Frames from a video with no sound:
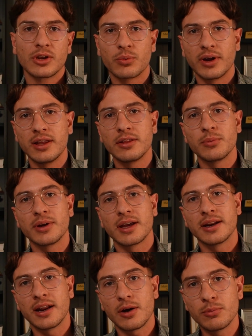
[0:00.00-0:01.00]
Great, we
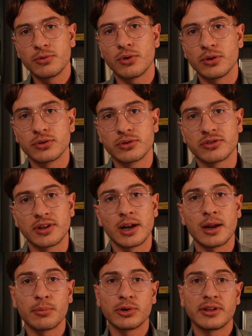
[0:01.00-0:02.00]
can now move on to step
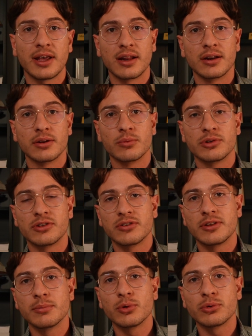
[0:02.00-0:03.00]
number 10, which is
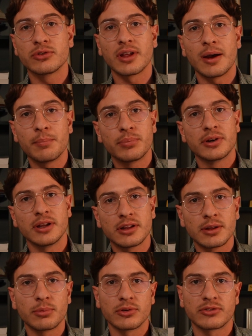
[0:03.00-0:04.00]
the most
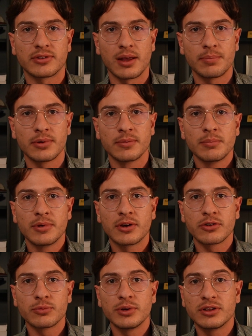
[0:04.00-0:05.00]
unpredictable step
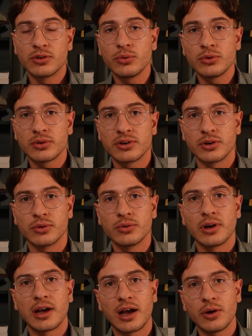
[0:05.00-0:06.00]
because we don't
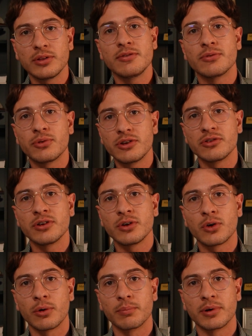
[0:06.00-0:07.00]
know how the infringing
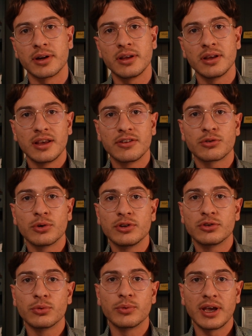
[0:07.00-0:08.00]
company is going
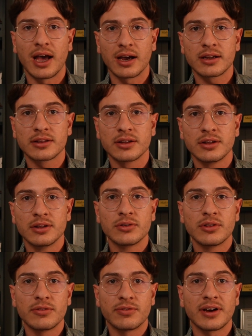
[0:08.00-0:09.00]
to react
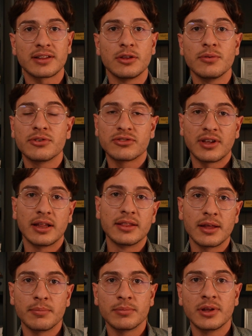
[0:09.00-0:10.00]
to the fact that you've sent
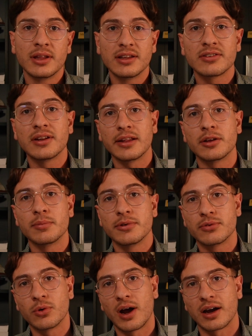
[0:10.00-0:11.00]
them this letter
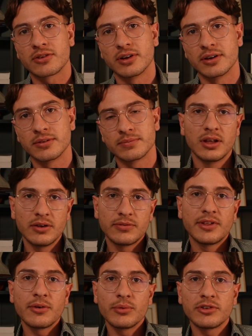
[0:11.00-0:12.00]
before action. If
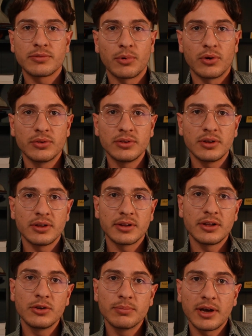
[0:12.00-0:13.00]
they respond,
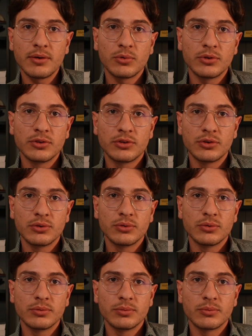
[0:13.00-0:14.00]
then you might want
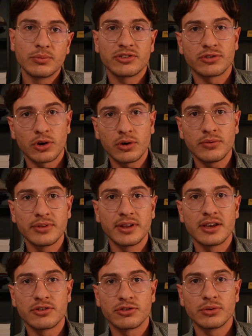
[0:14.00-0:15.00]
to resolve the
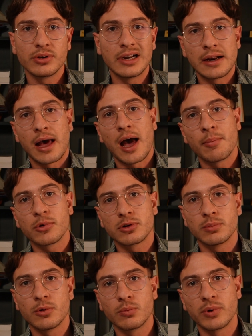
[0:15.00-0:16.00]
issue in an
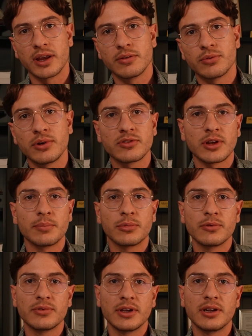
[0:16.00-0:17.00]
amicable way, for
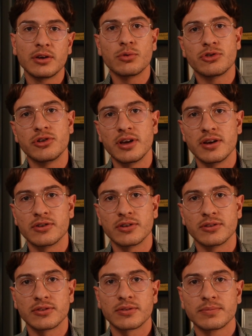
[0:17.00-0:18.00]
example, via
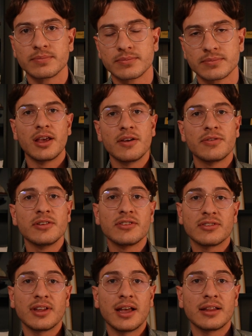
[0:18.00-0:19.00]
negotiations. If
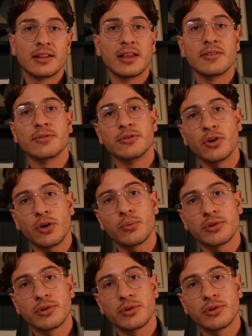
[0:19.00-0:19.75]
instead they've not